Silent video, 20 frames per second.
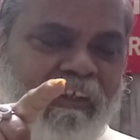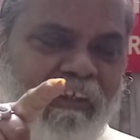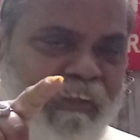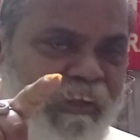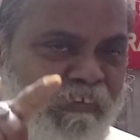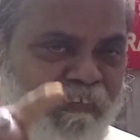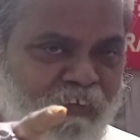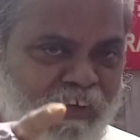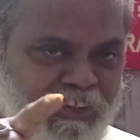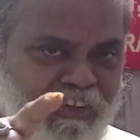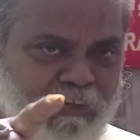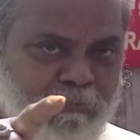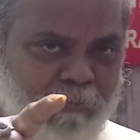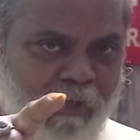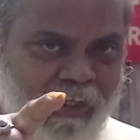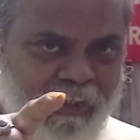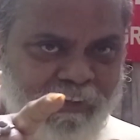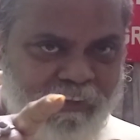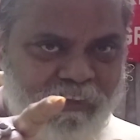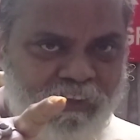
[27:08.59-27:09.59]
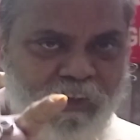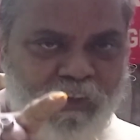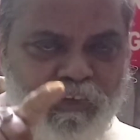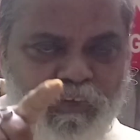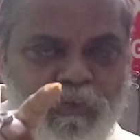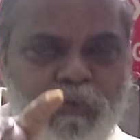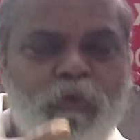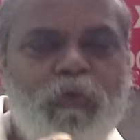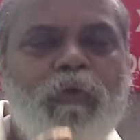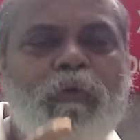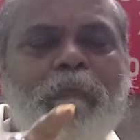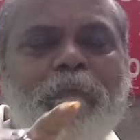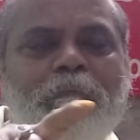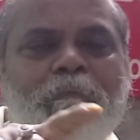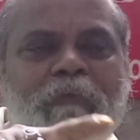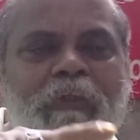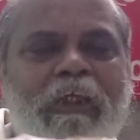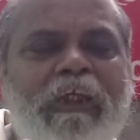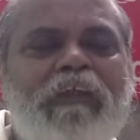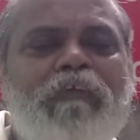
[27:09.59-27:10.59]
reverse bias. So
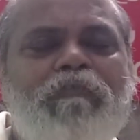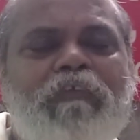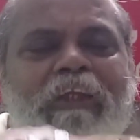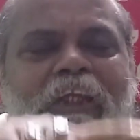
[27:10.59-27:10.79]
it